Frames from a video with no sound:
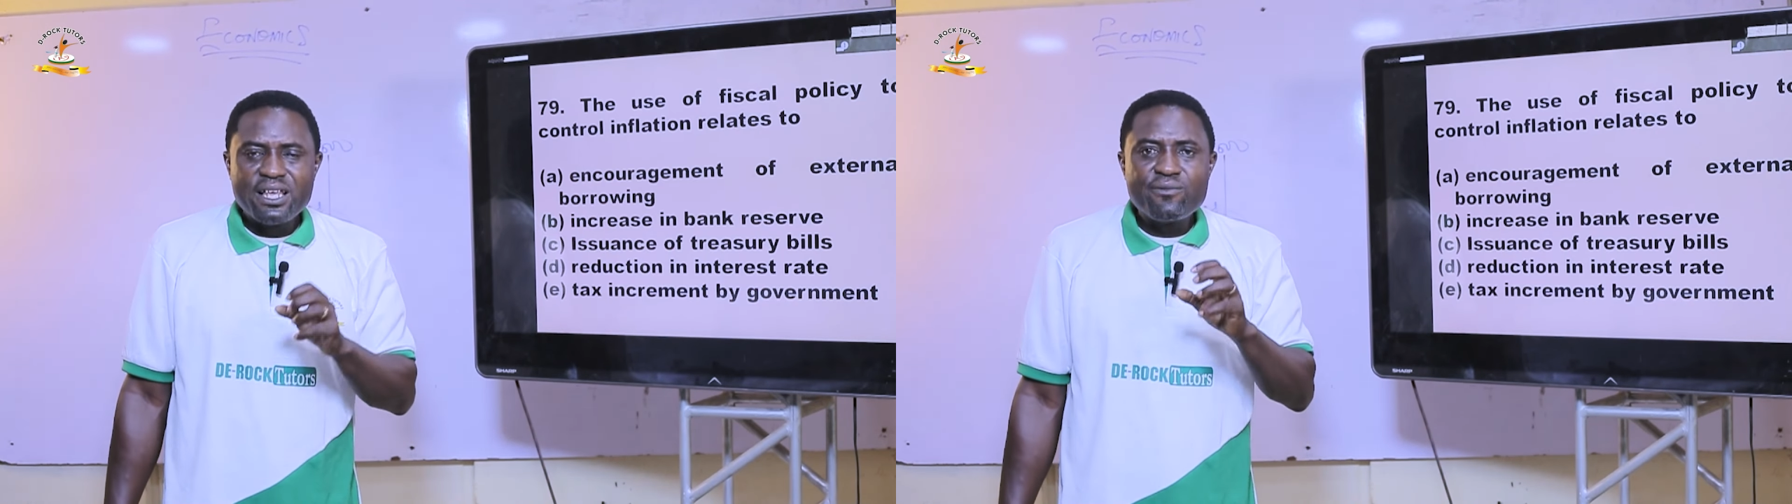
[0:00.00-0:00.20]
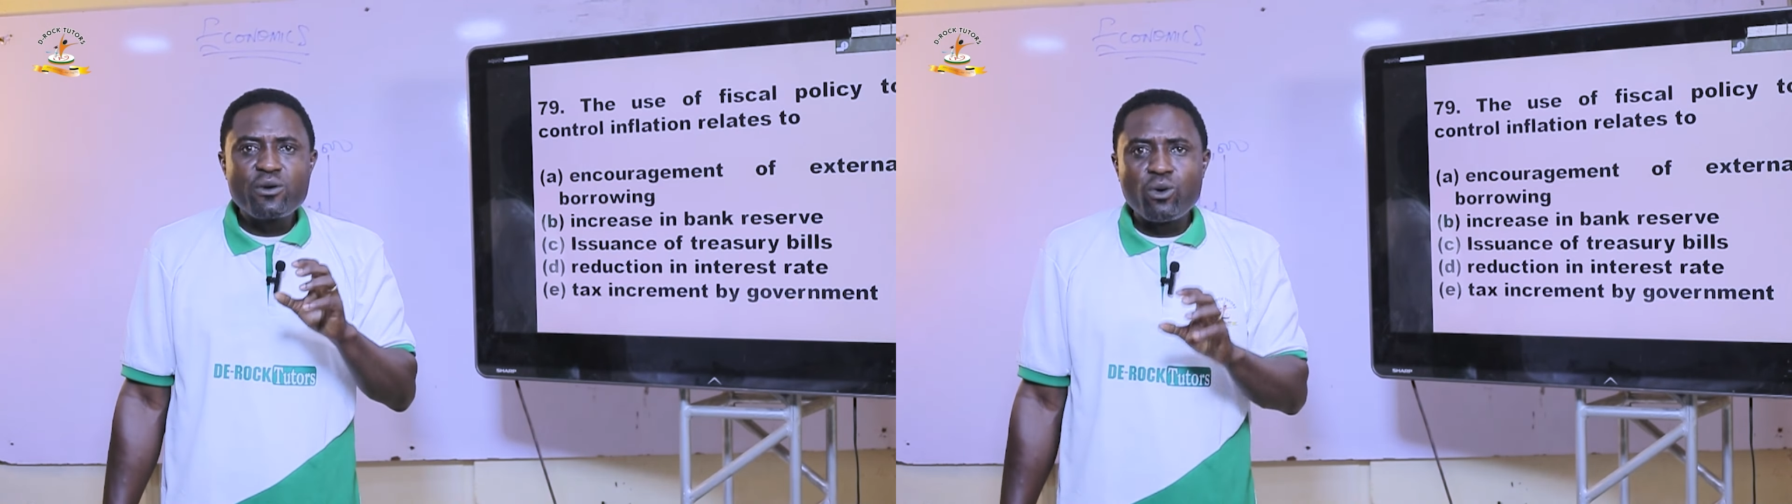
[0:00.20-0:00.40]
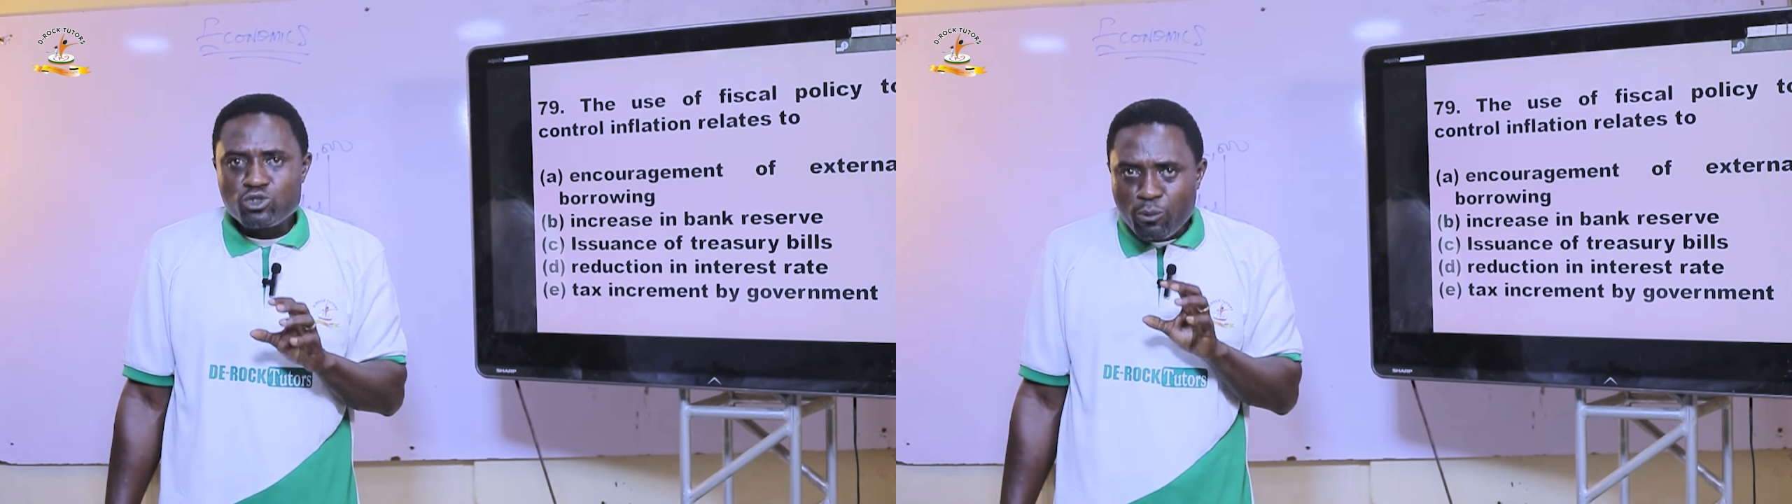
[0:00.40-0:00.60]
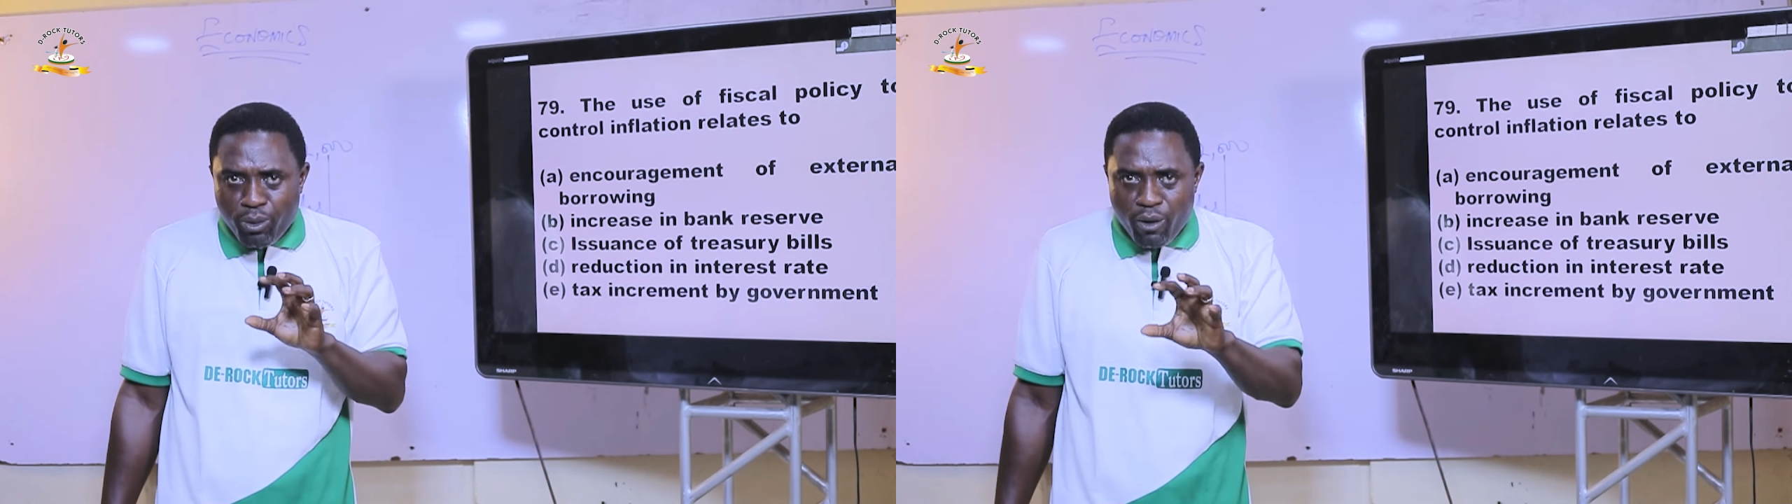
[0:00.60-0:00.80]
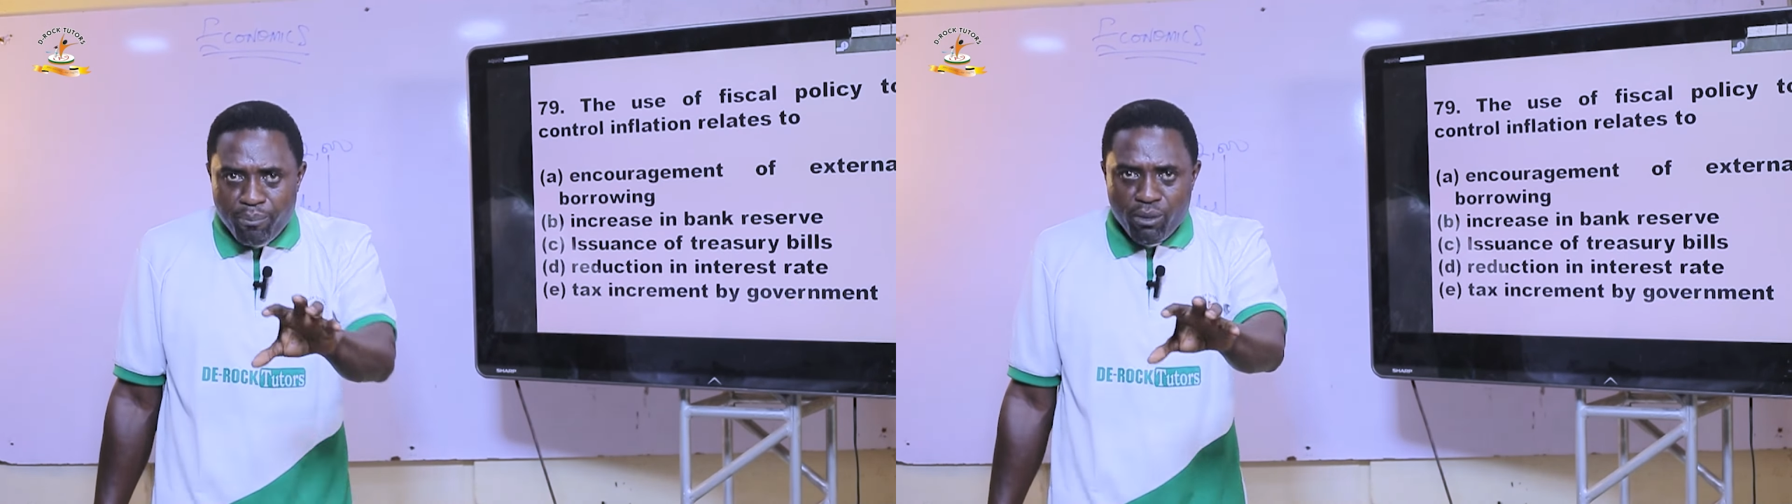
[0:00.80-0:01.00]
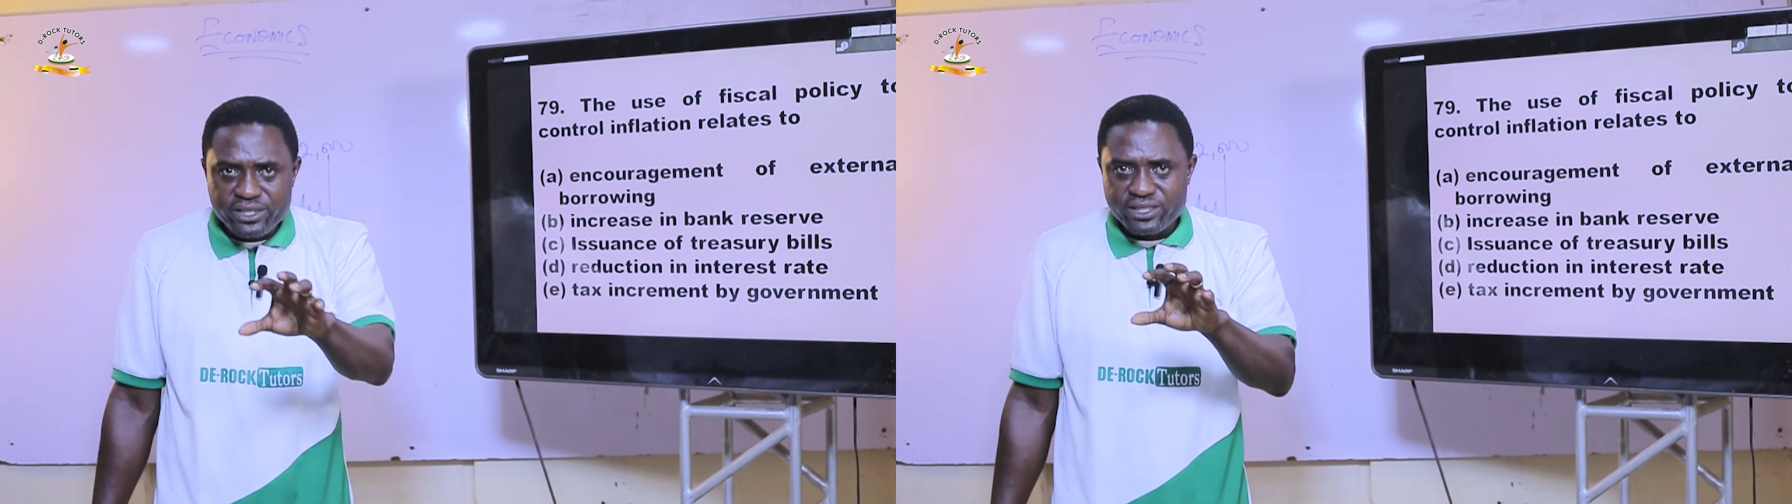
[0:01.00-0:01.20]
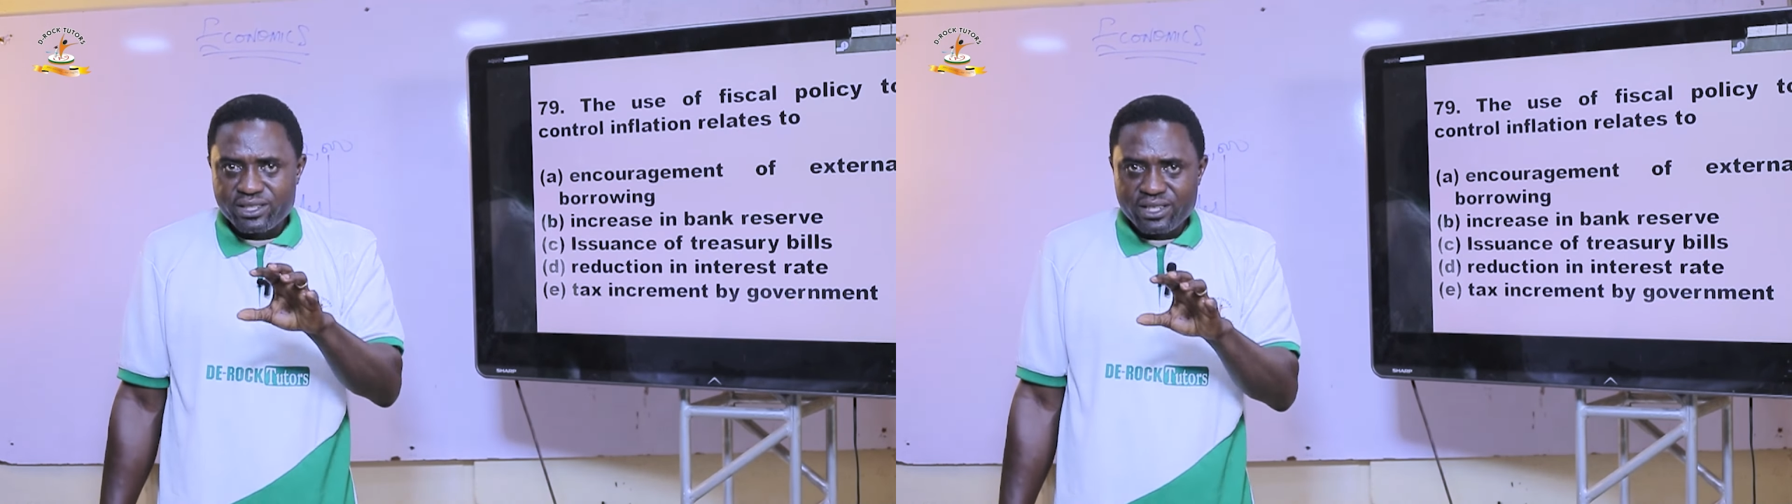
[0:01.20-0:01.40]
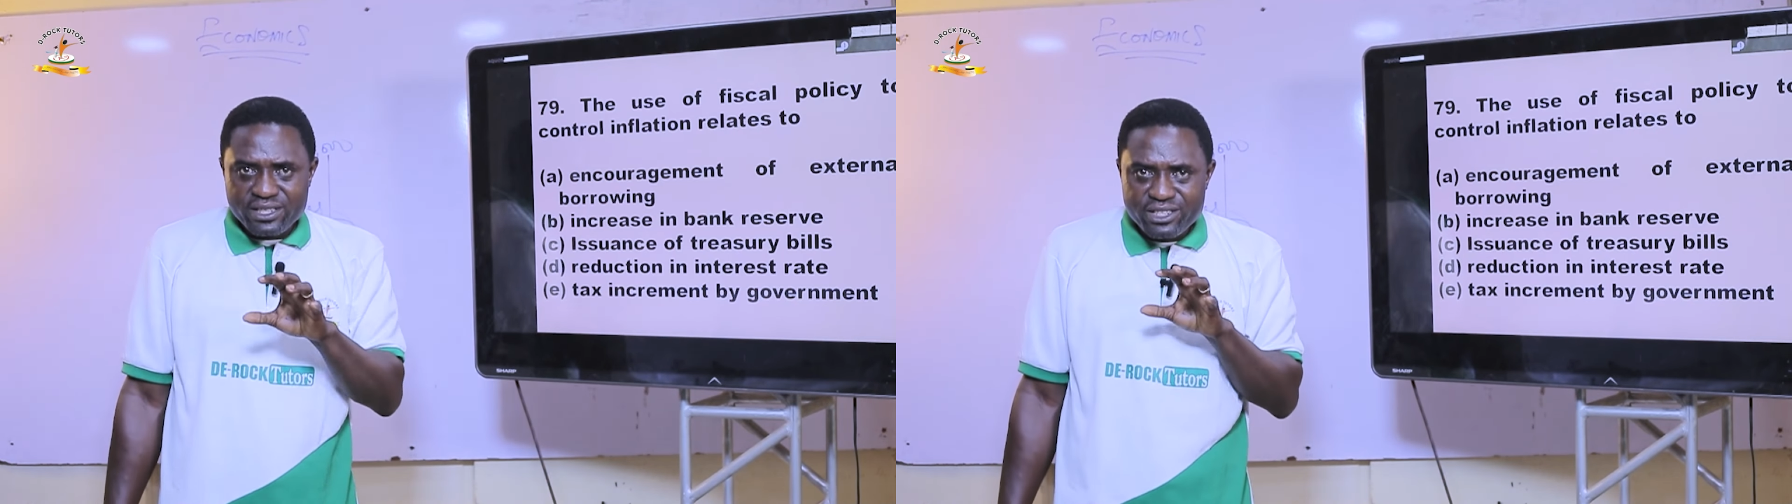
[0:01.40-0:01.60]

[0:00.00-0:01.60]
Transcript: If they want to pump money,